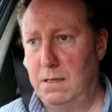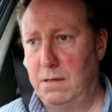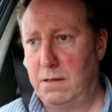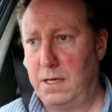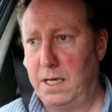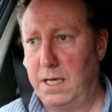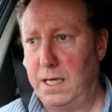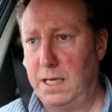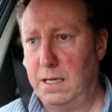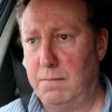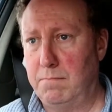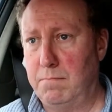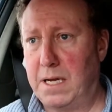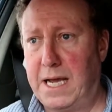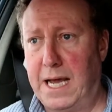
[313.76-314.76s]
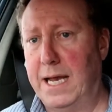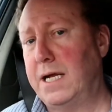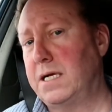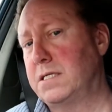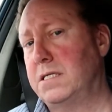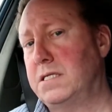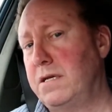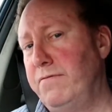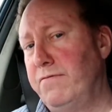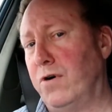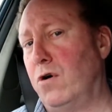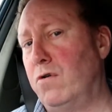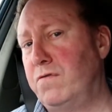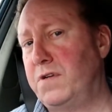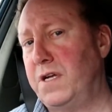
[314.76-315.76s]
the mechanics that's
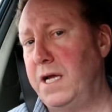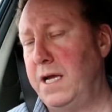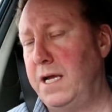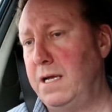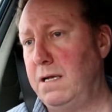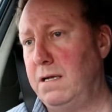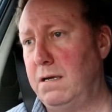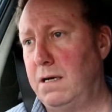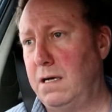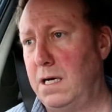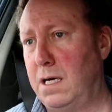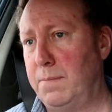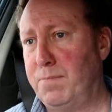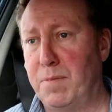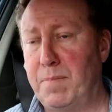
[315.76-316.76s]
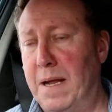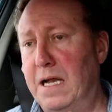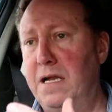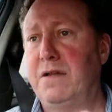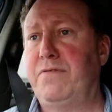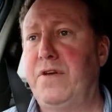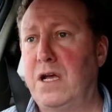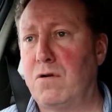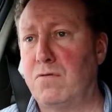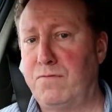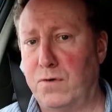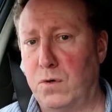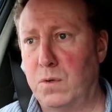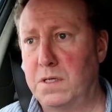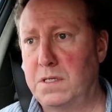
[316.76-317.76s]
involved in propelling the vehicle
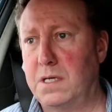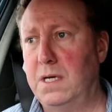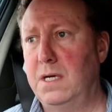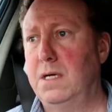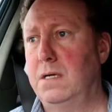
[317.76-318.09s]
forward,